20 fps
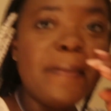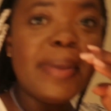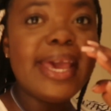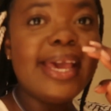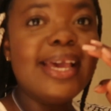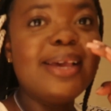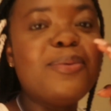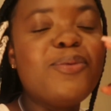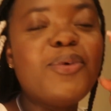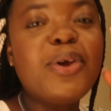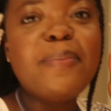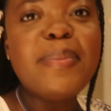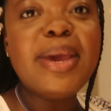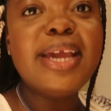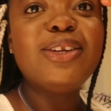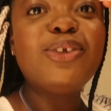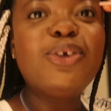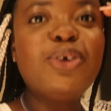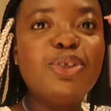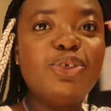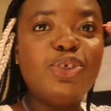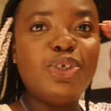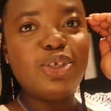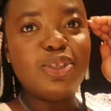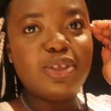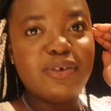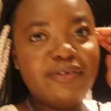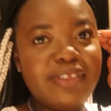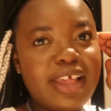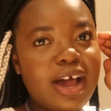made we made good
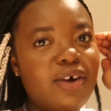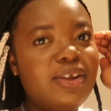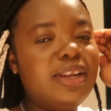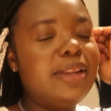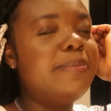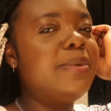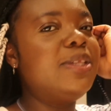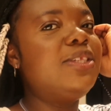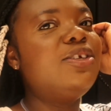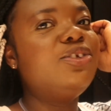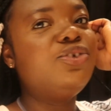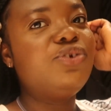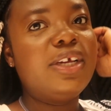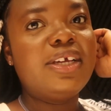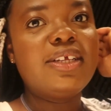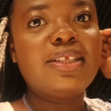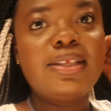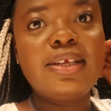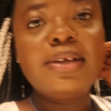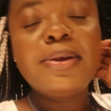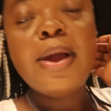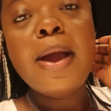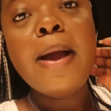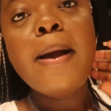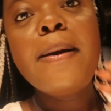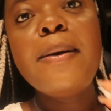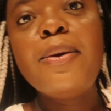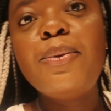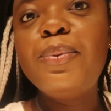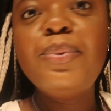use of that unlimited drink. We
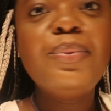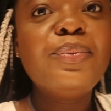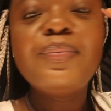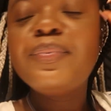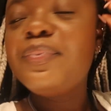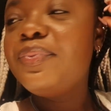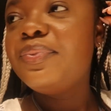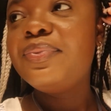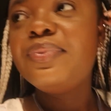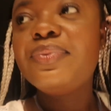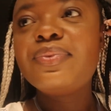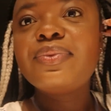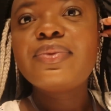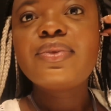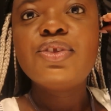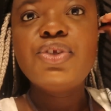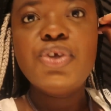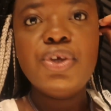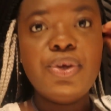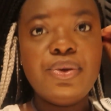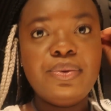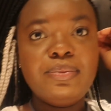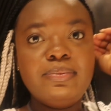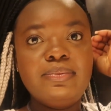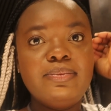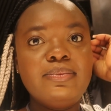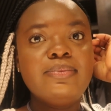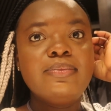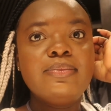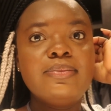didn't. We only had like what two, two. and
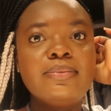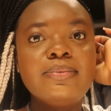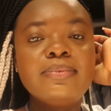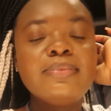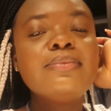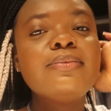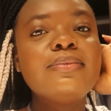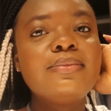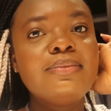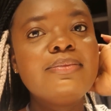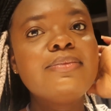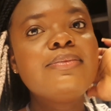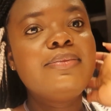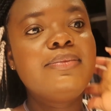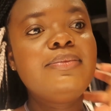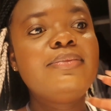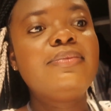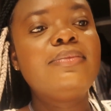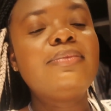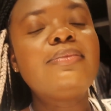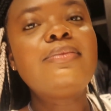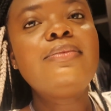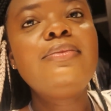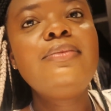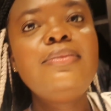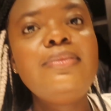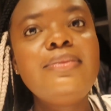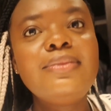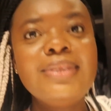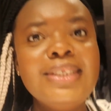we left. We didn't even drink more than
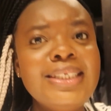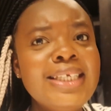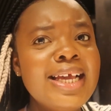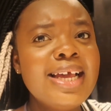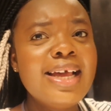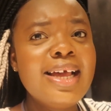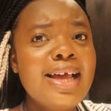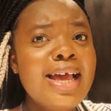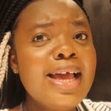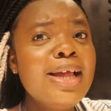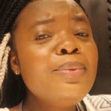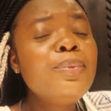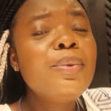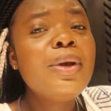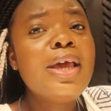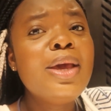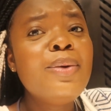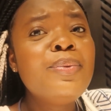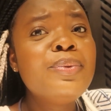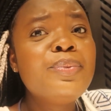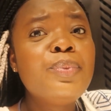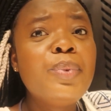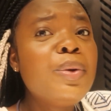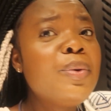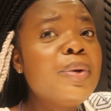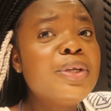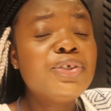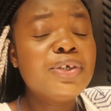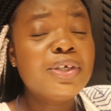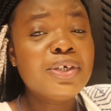that yeah and it, we
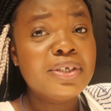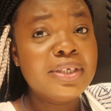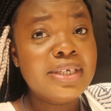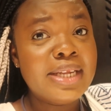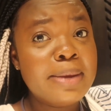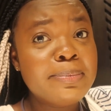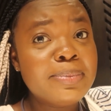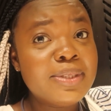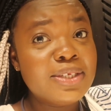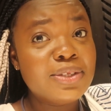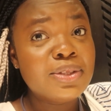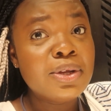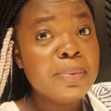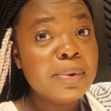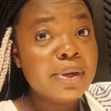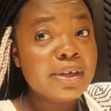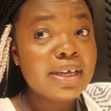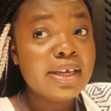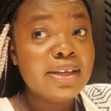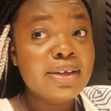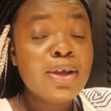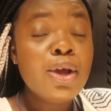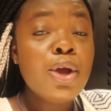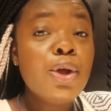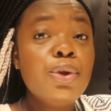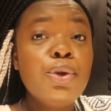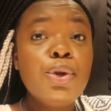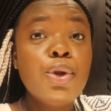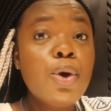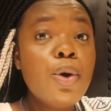were drinking on an empty stomach and
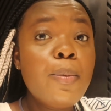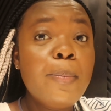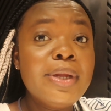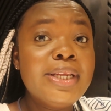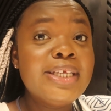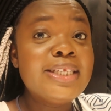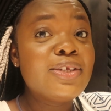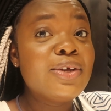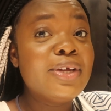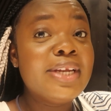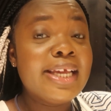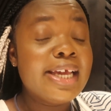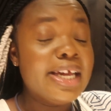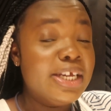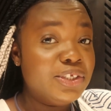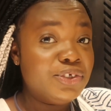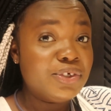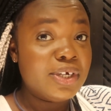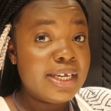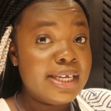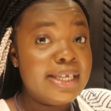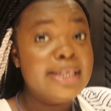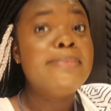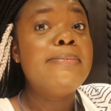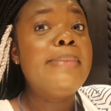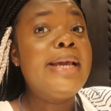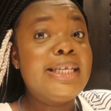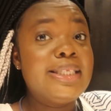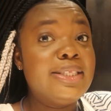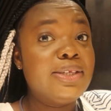nobody's gonna get drunk
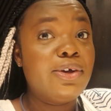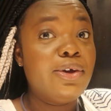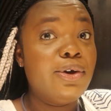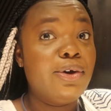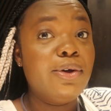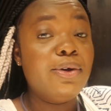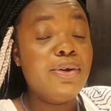in mexico